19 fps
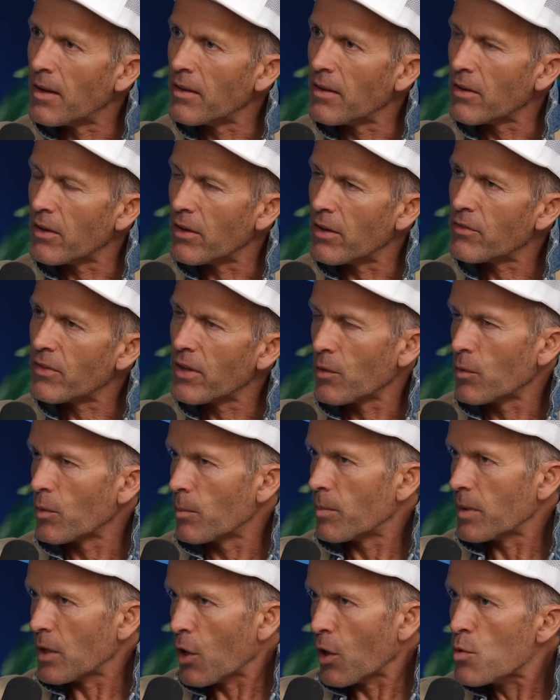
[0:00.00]
and that if they would
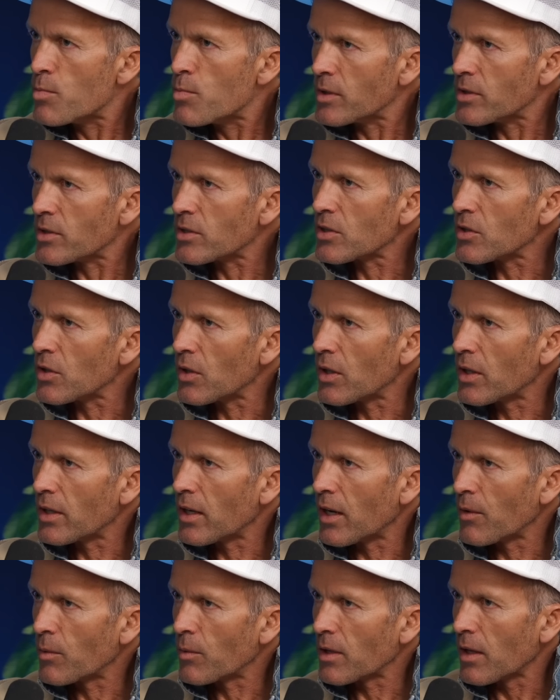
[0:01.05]
be open to it,
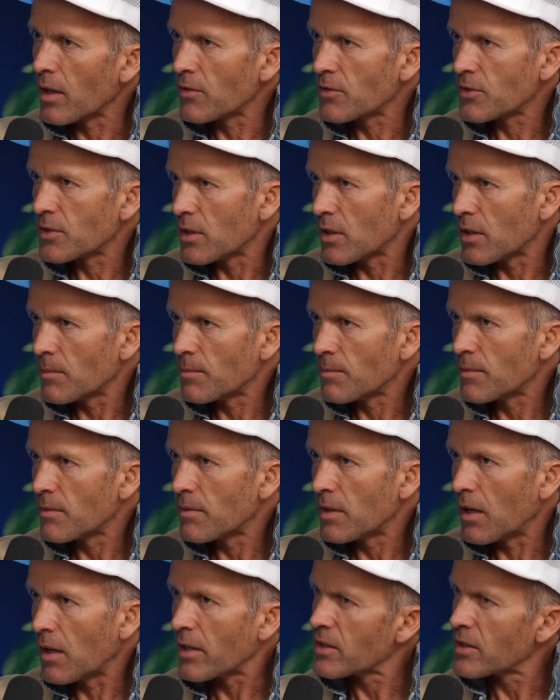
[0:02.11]
I would love to
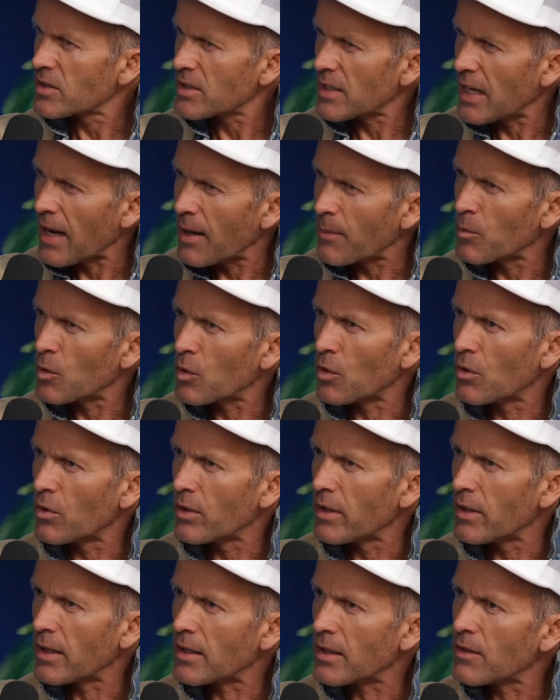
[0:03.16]
understand more
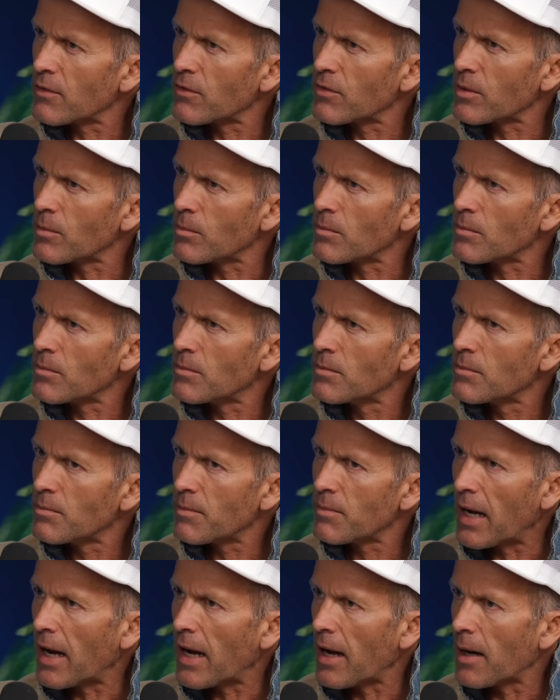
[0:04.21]
and then give them mm.
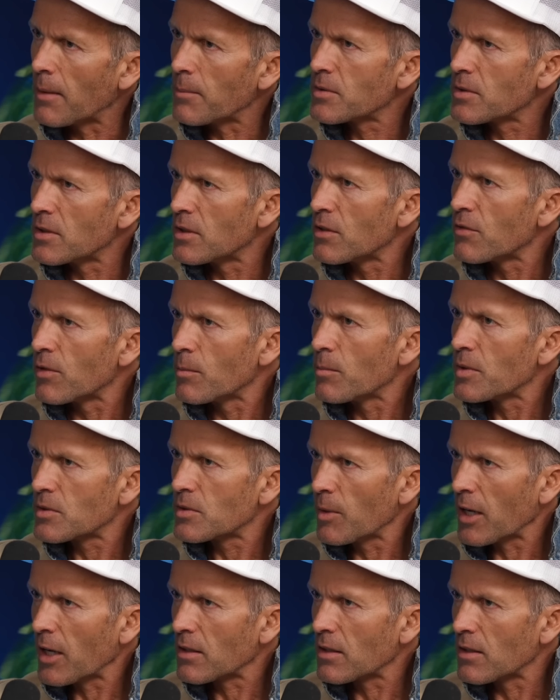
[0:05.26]
perhaps a different
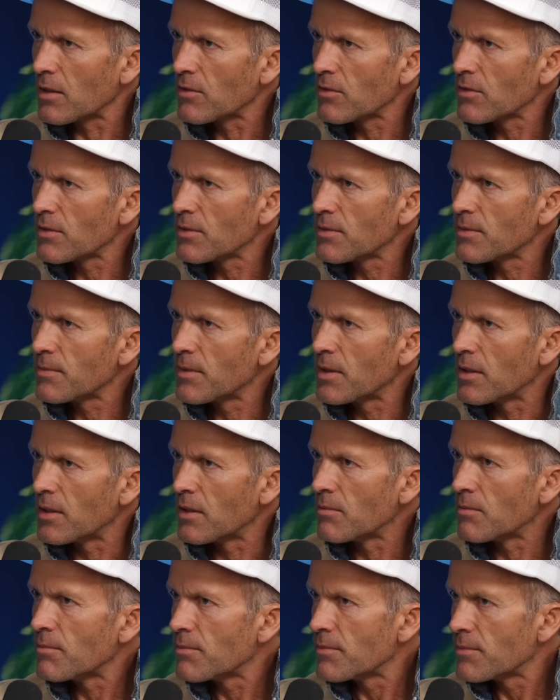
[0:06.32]
perspective. And
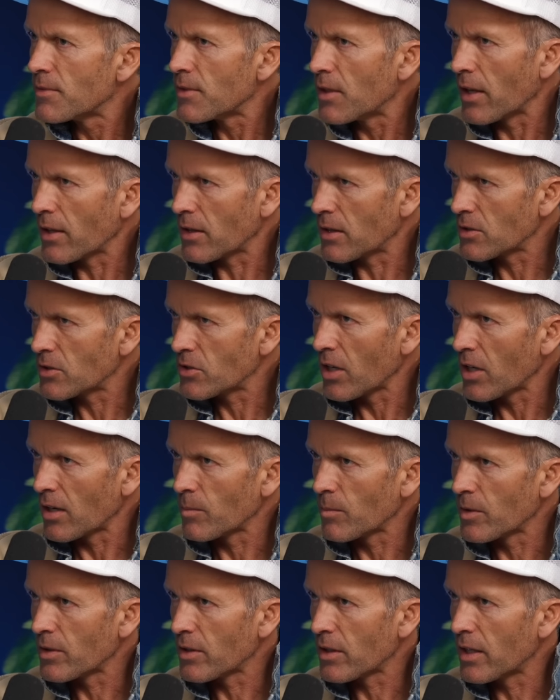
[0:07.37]
mm-hmm. like this
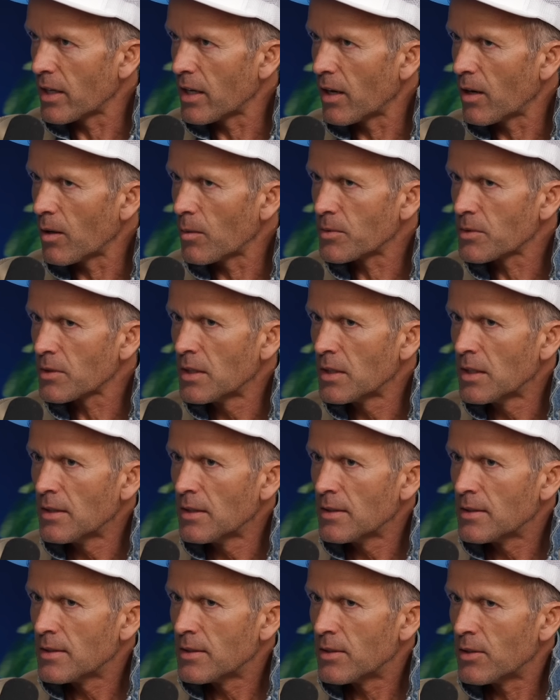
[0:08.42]
gentleman that I helped,
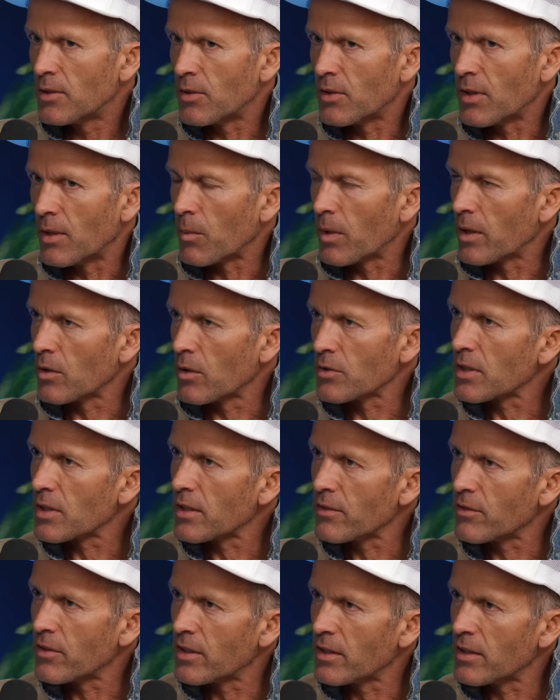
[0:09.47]
who then went on to
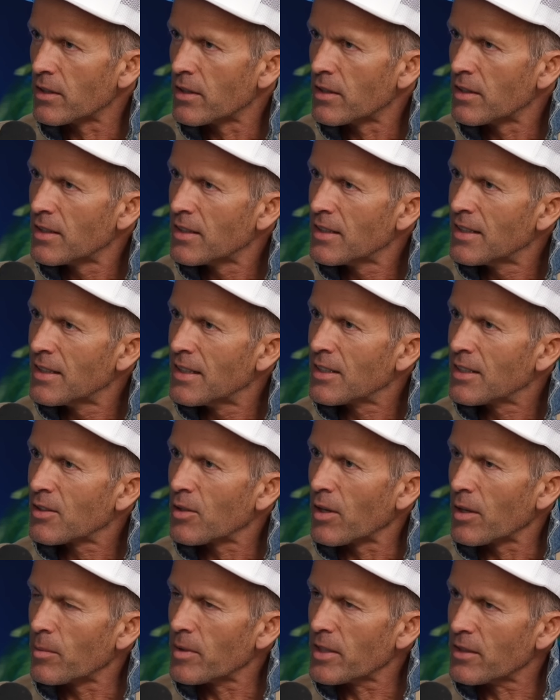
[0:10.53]
live in a
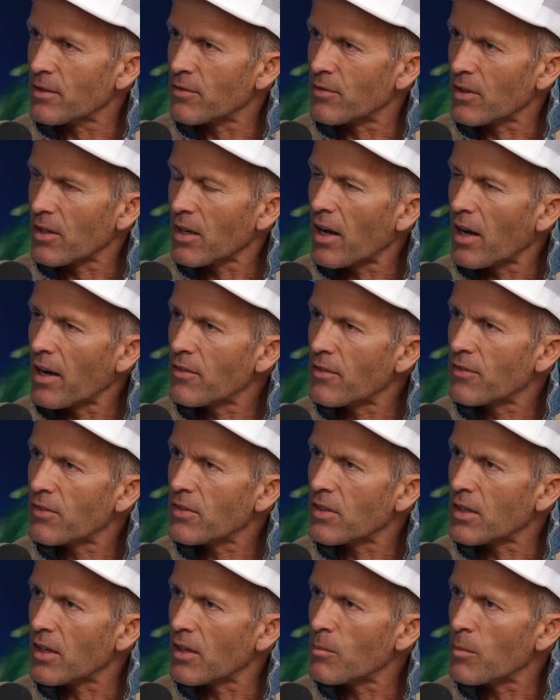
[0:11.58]
incredibly different life,
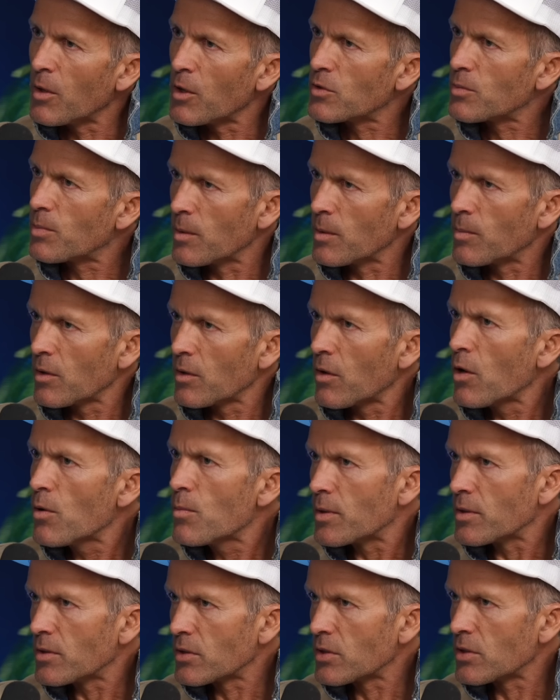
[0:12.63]
you know, most people are
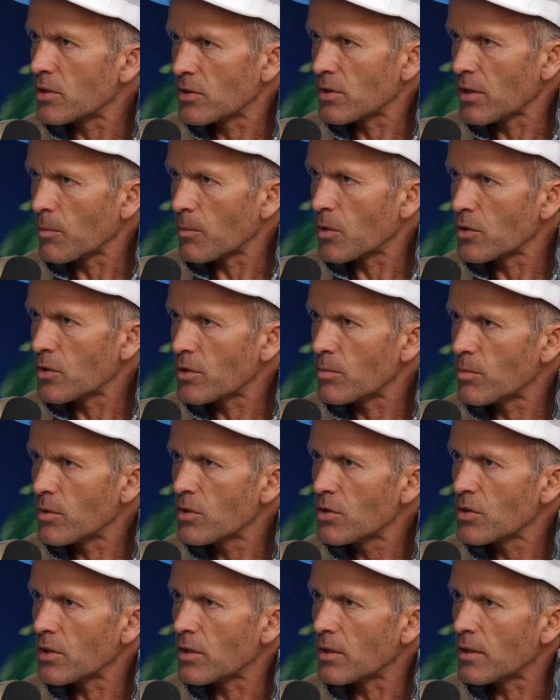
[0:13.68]
open to some
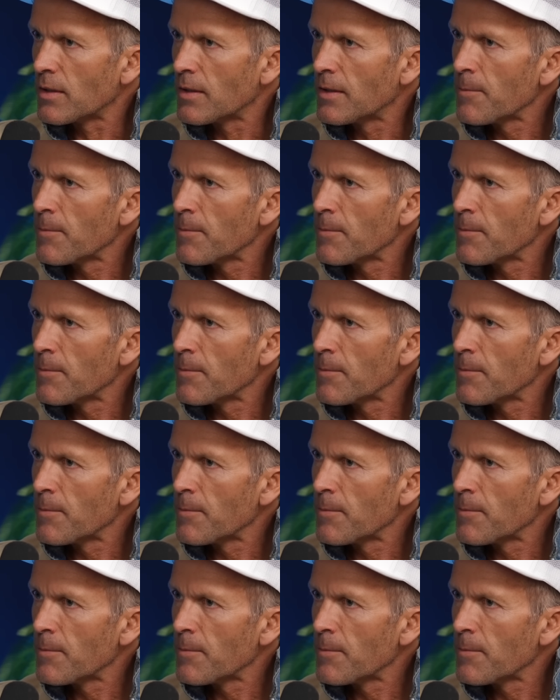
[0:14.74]
contribution.